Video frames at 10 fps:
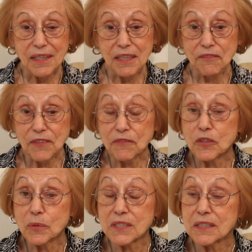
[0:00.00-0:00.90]
if
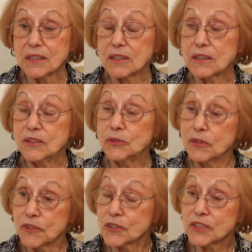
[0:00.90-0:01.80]
there was a
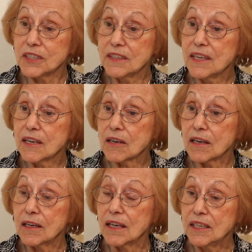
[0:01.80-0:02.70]
university
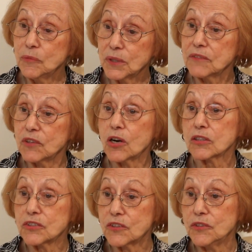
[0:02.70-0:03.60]
there, he would have
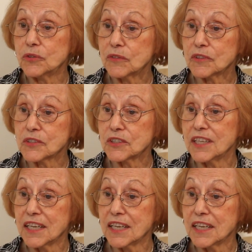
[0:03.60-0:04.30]
gone to the university